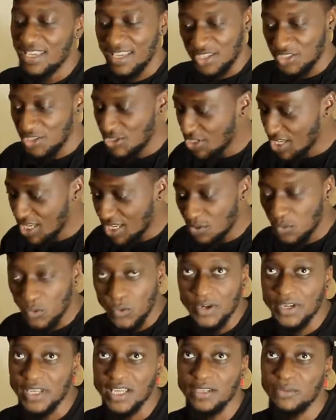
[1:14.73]
and just get
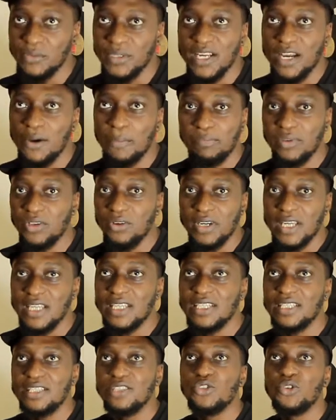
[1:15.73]
working without
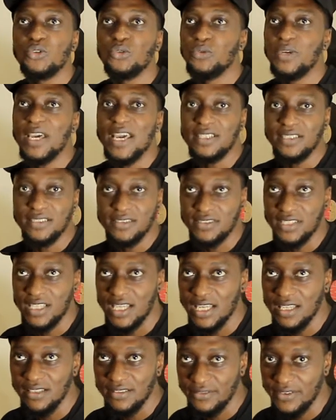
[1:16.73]
plugging into
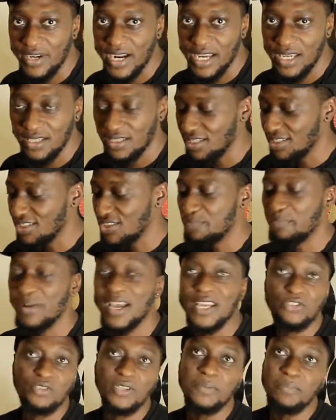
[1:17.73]
anything right it is
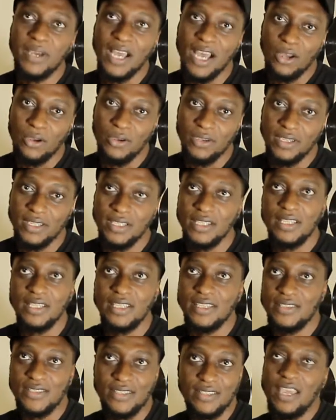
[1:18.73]
battery powered it
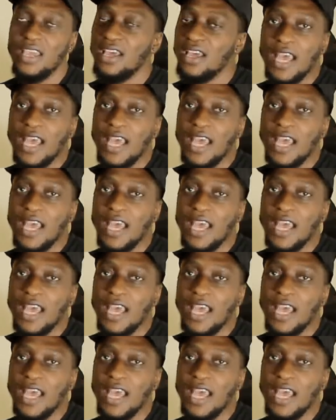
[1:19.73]
is